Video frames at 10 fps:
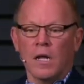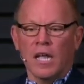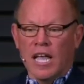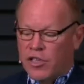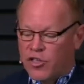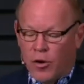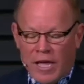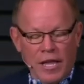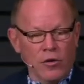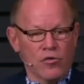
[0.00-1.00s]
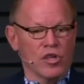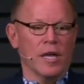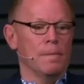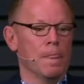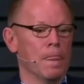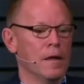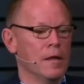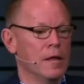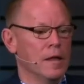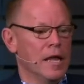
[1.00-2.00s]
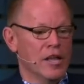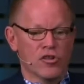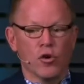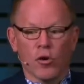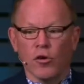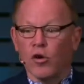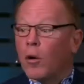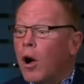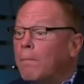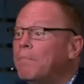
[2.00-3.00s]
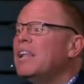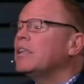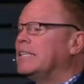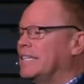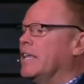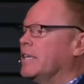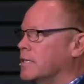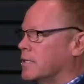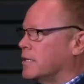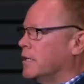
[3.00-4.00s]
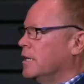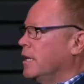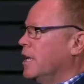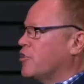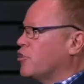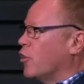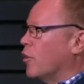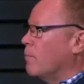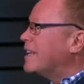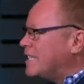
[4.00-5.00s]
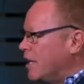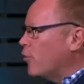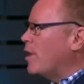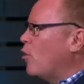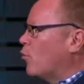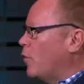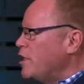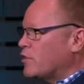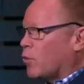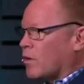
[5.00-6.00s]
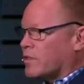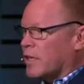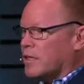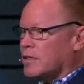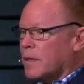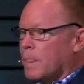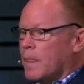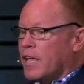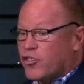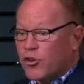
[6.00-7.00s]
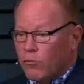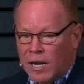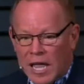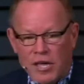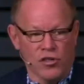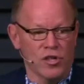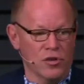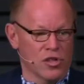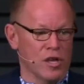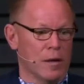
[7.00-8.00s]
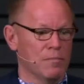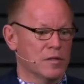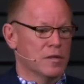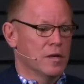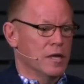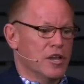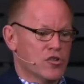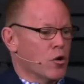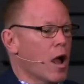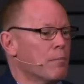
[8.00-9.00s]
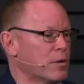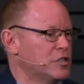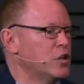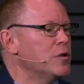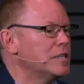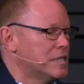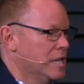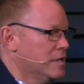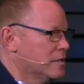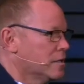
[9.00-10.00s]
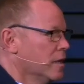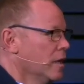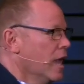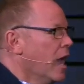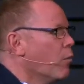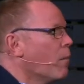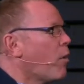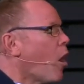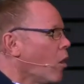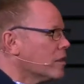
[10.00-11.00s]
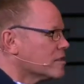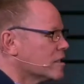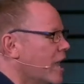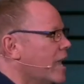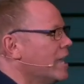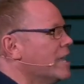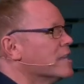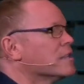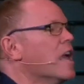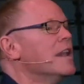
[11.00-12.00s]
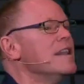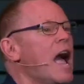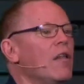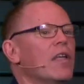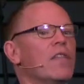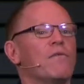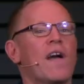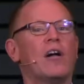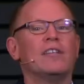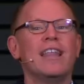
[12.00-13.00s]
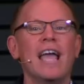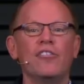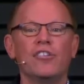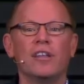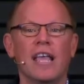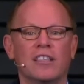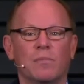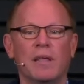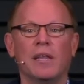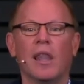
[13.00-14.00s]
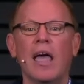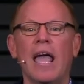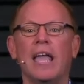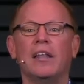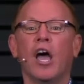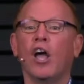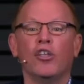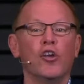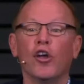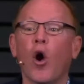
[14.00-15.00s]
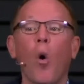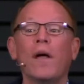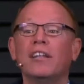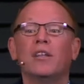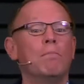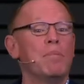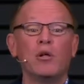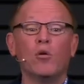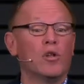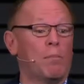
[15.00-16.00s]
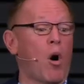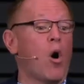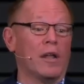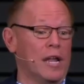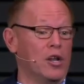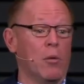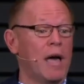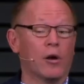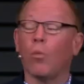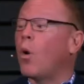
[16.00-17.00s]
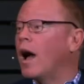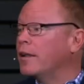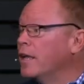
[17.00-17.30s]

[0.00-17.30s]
it's your energy, it's your, your abilities, it's your material resources, it's your relationships. It's your opportunities. And what Paul is saying is now that the foundation has been laid, you're going to build upon it no matter what.